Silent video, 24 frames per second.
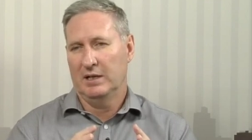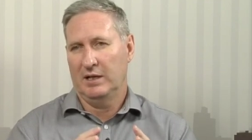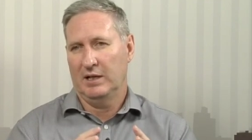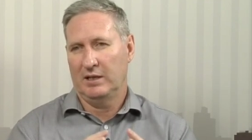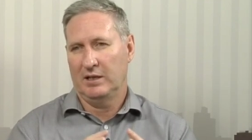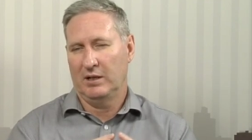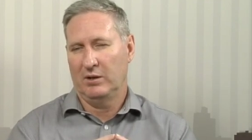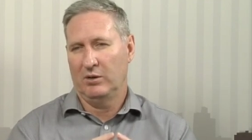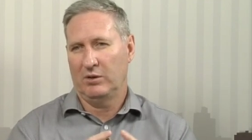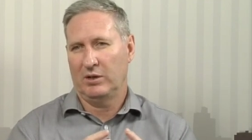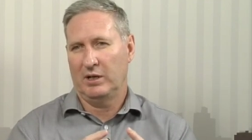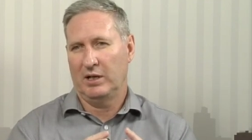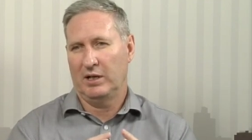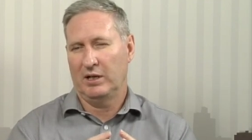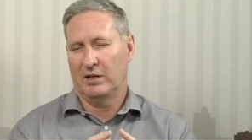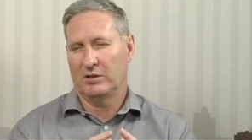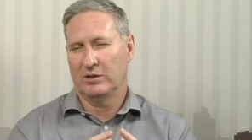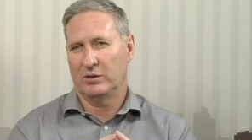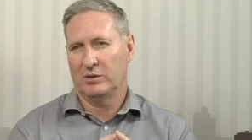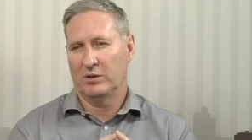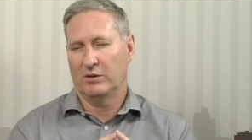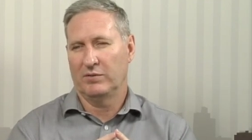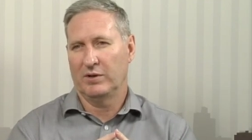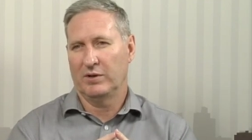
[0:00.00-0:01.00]
And they're looking at a
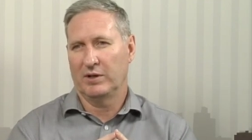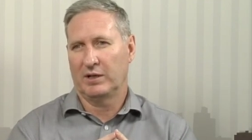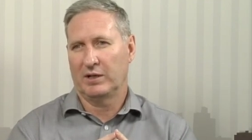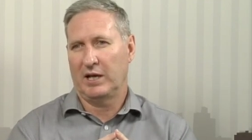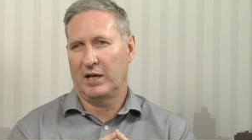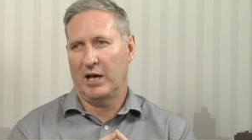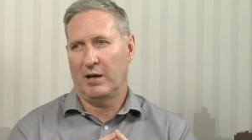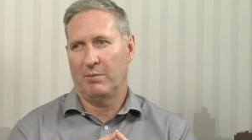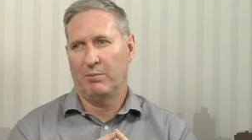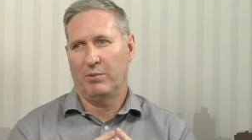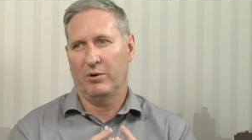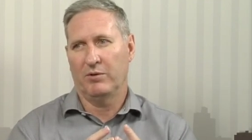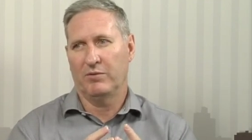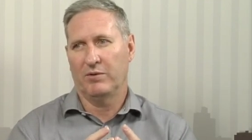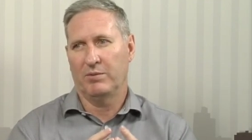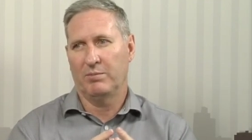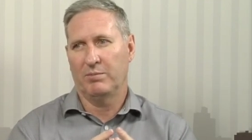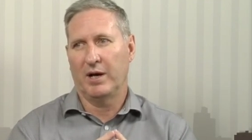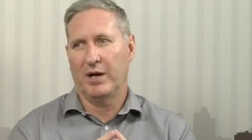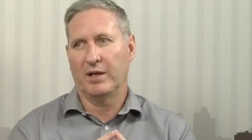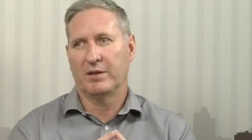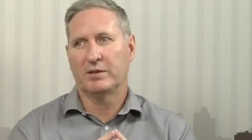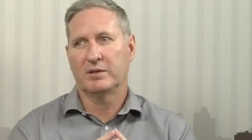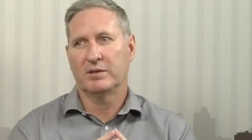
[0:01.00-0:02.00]
sort of a cap of
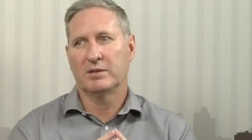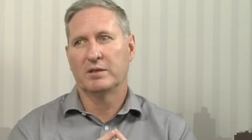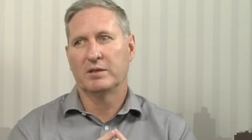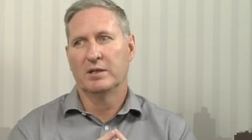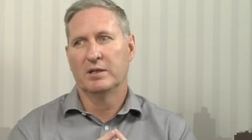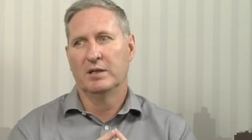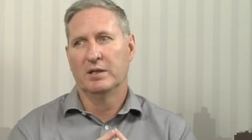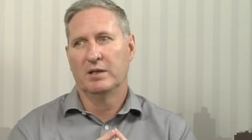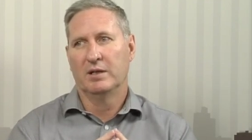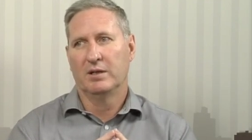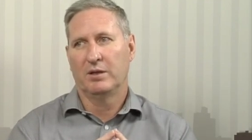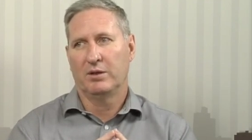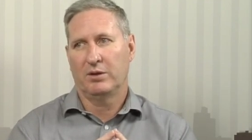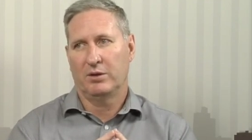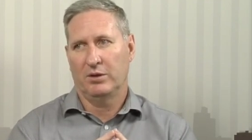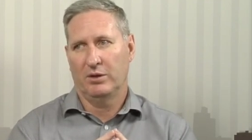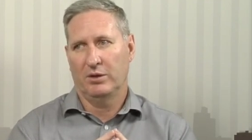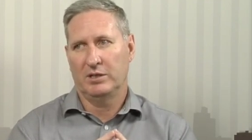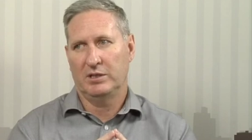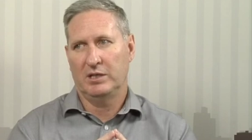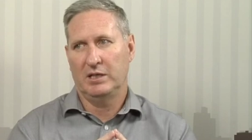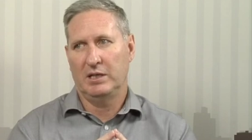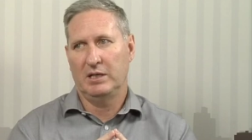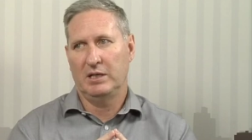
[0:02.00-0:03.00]
about
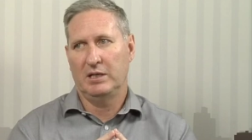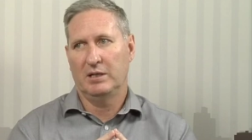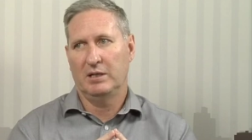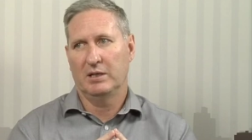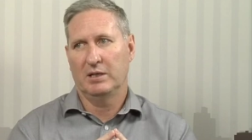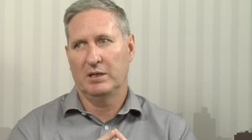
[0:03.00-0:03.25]
€30